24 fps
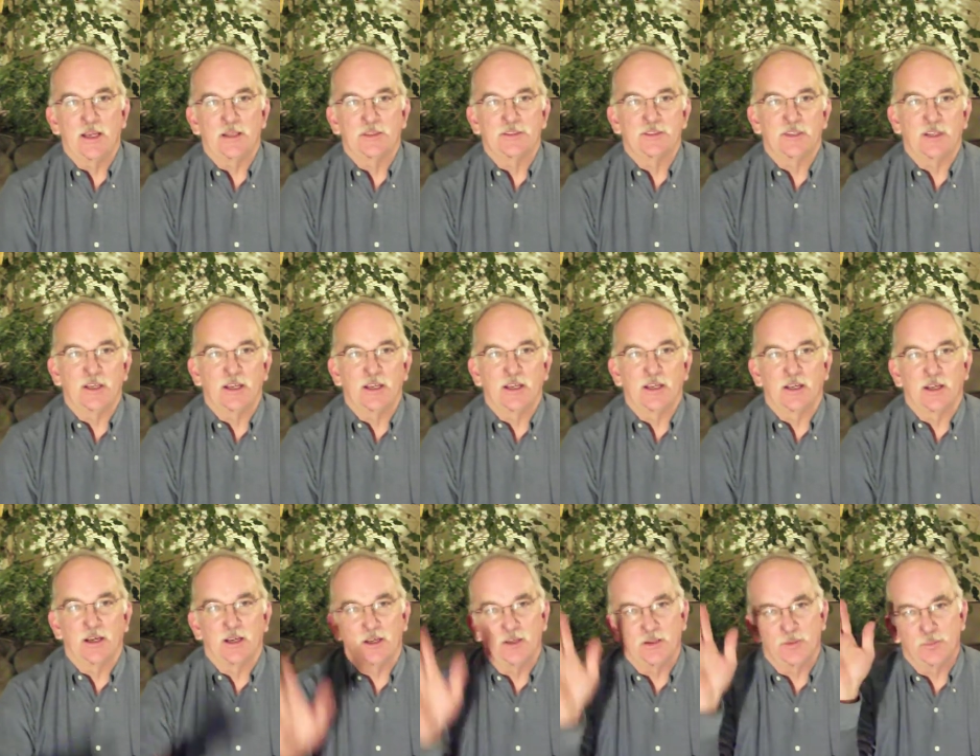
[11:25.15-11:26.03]
saying
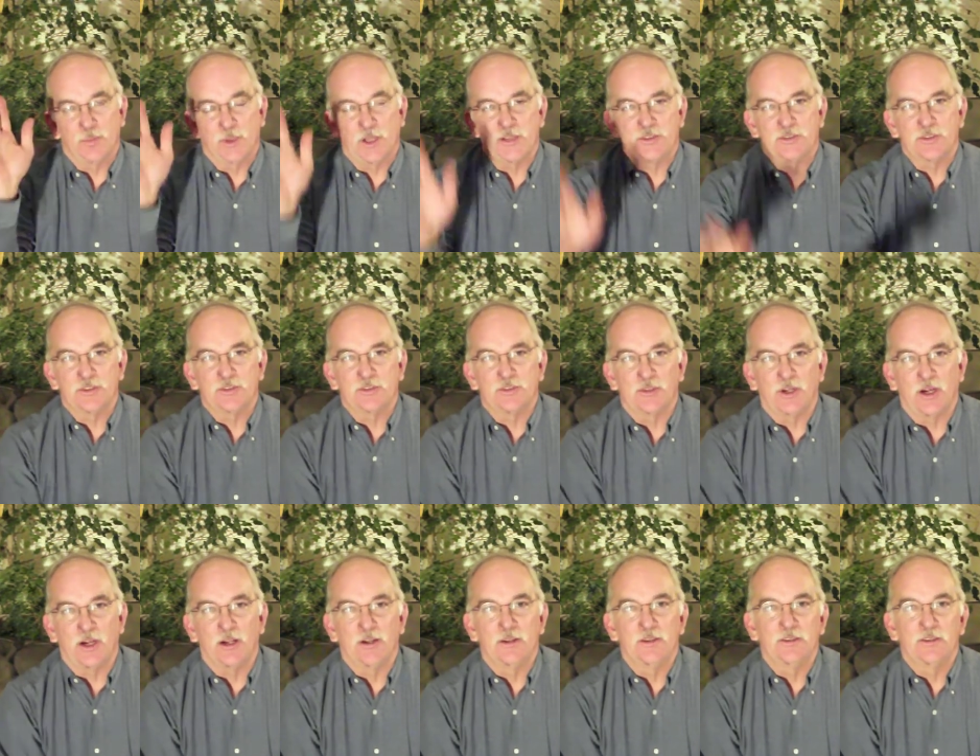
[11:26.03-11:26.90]
blessings to
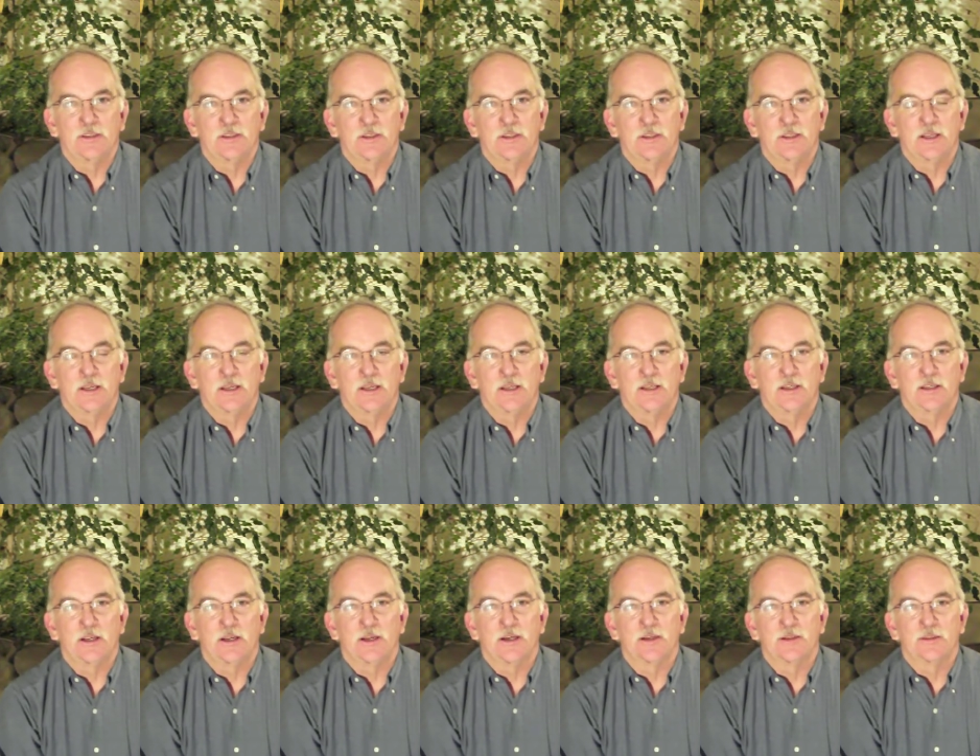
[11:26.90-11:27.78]
all, and
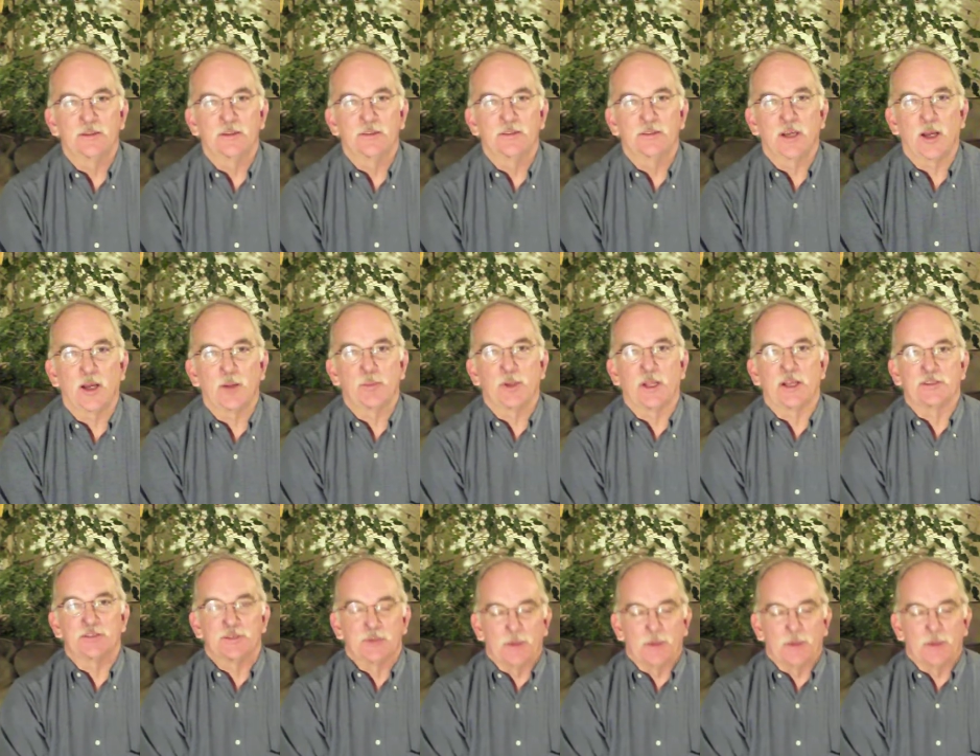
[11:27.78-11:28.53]
God bless.